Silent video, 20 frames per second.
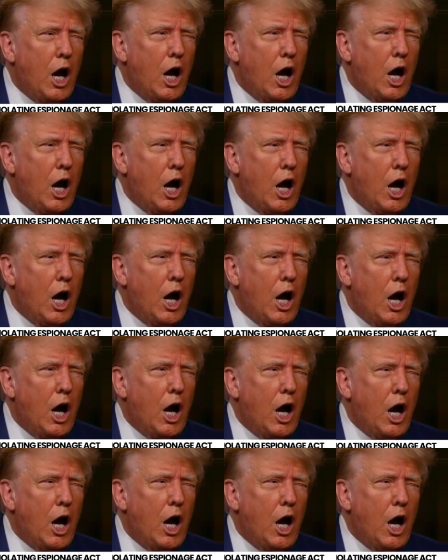
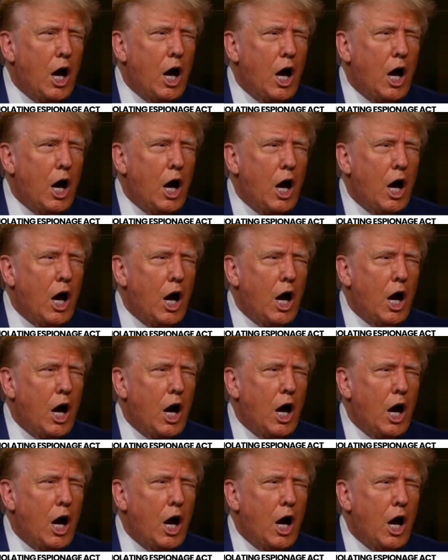
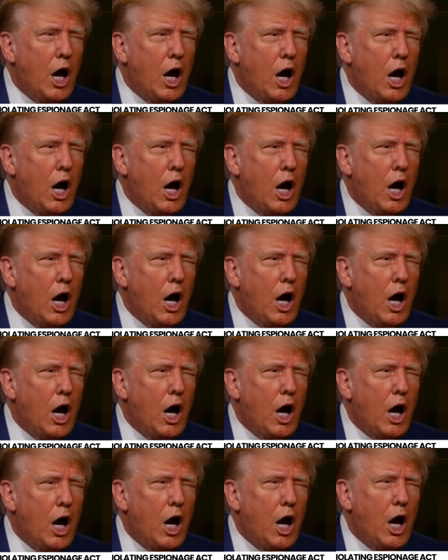
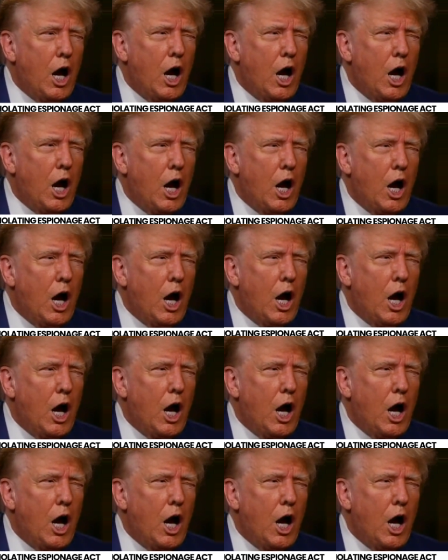(not speaking)